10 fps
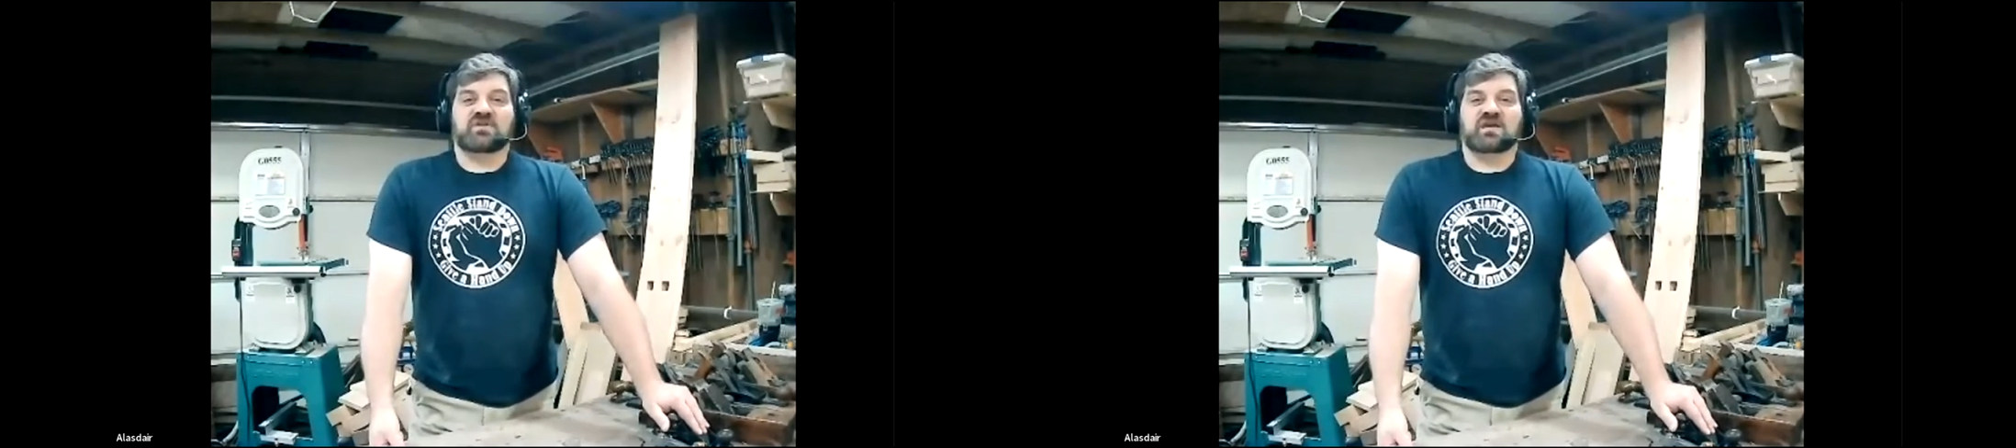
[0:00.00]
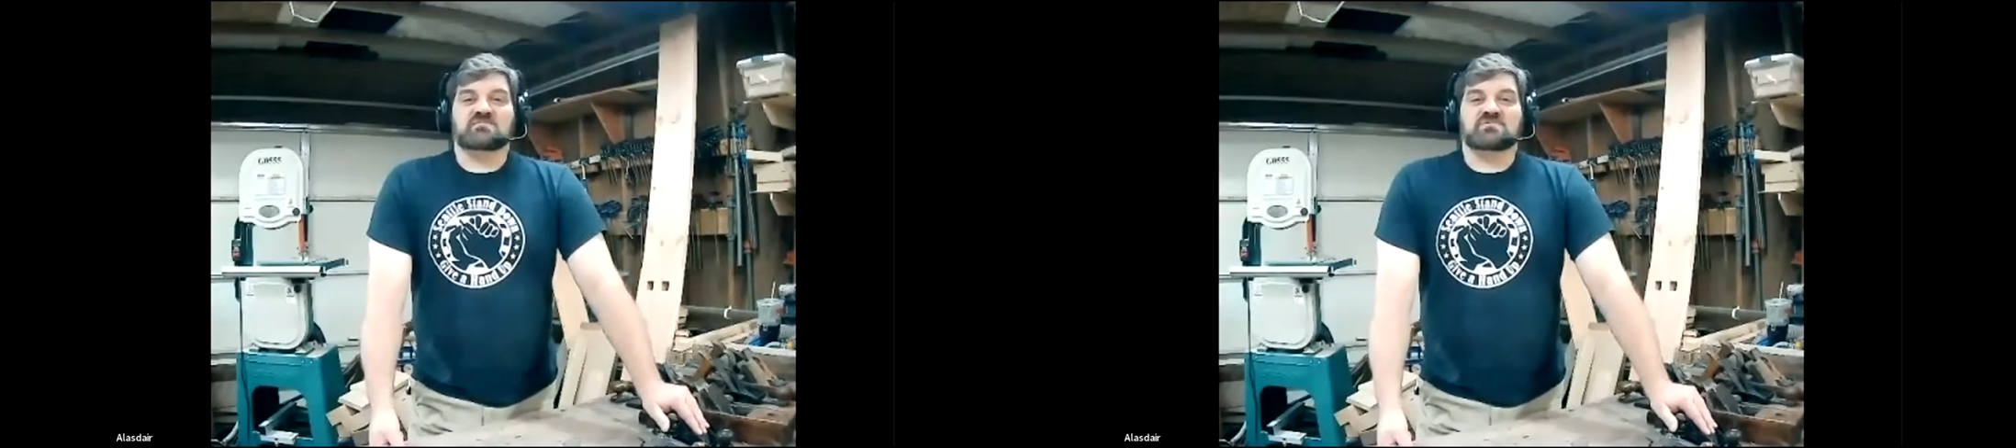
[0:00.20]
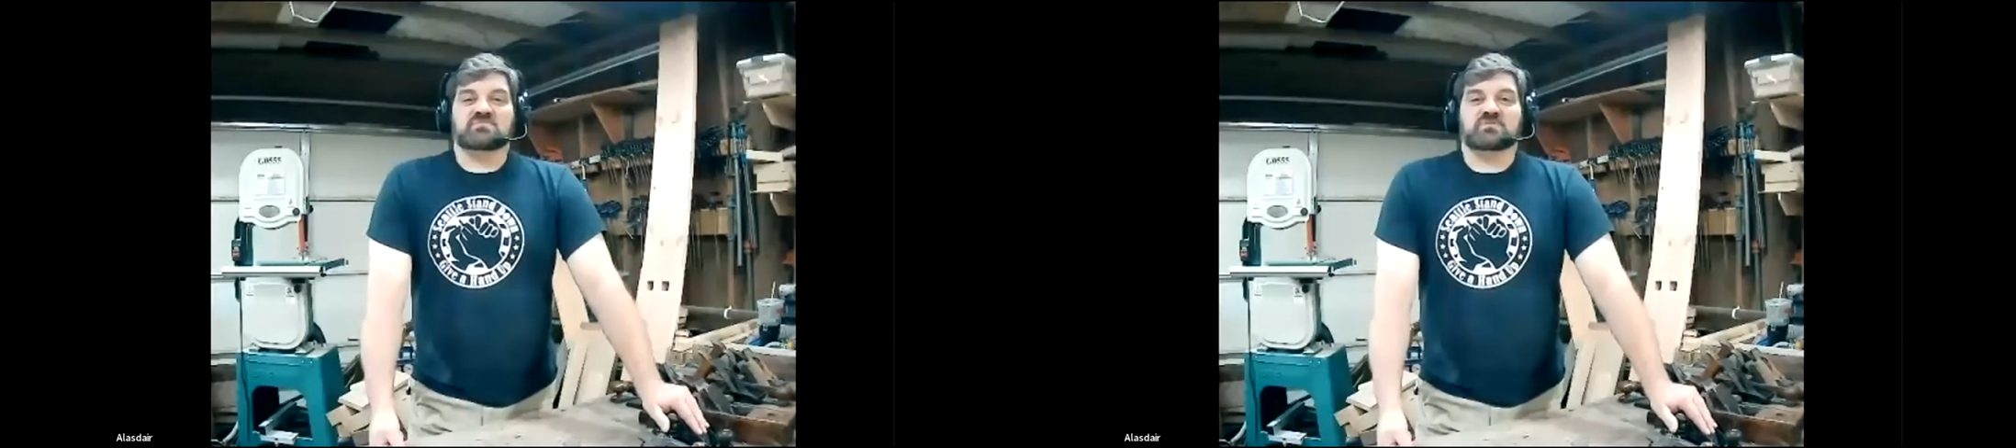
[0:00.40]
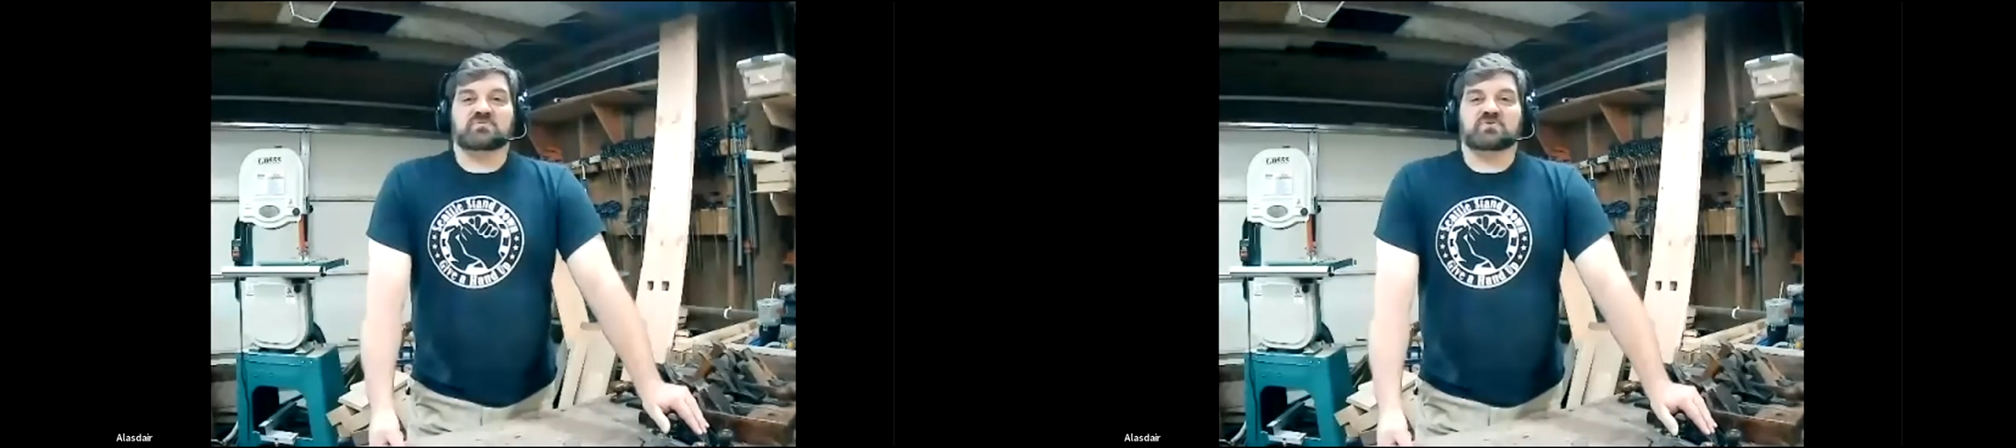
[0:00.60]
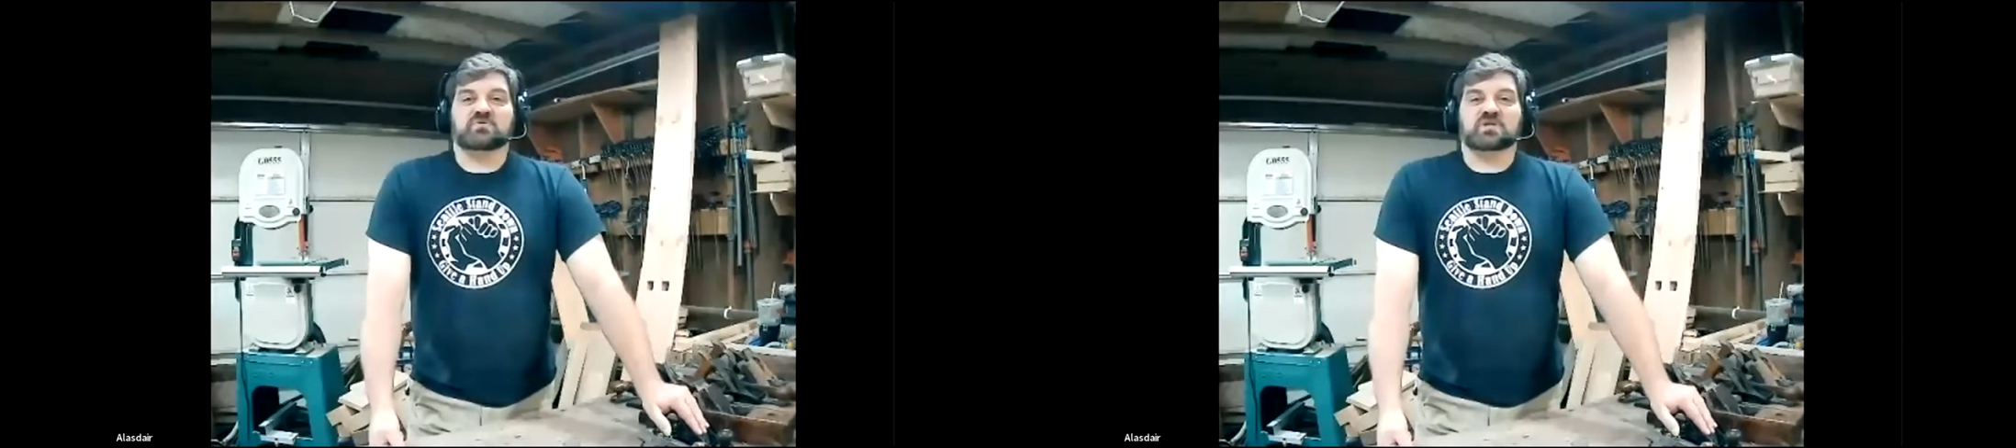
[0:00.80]
aimed at people
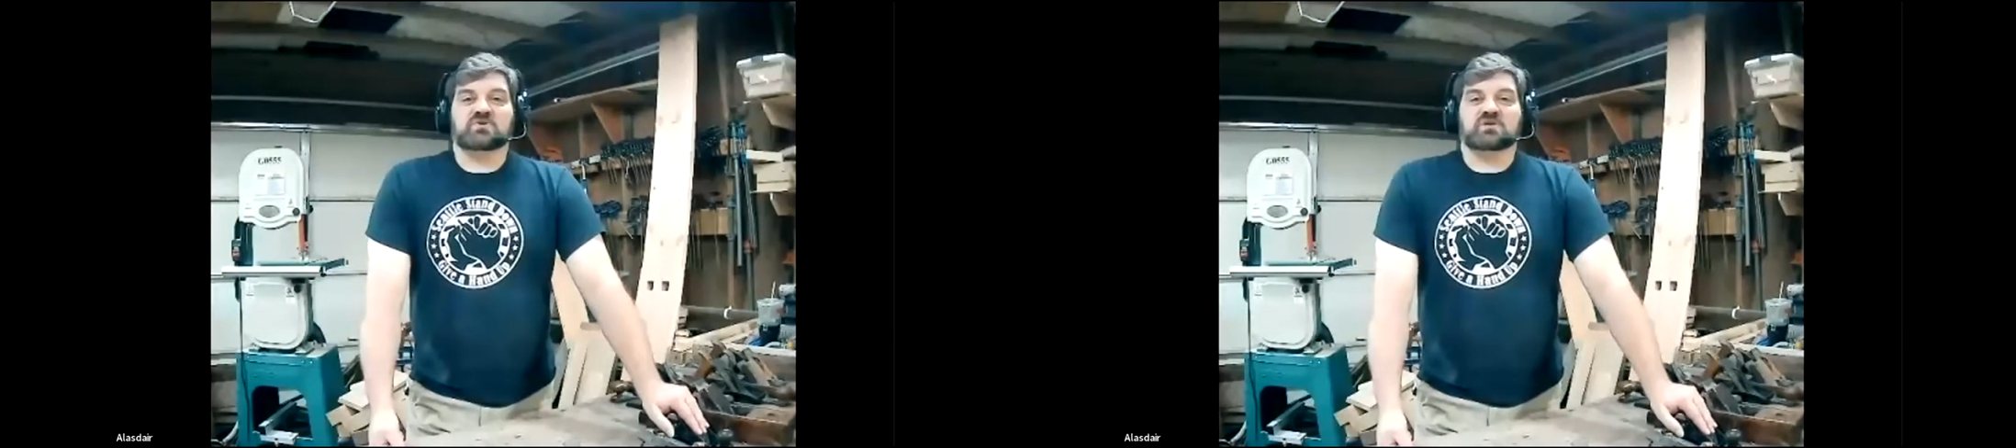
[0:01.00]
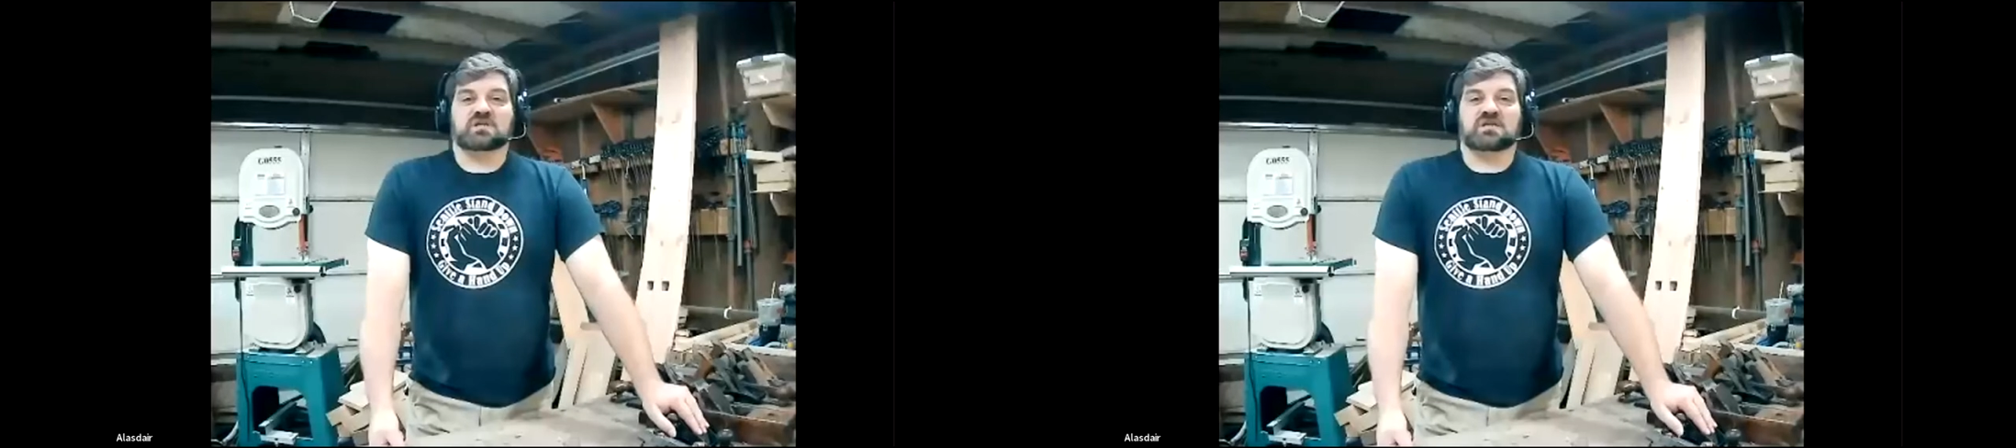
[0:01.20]
who are going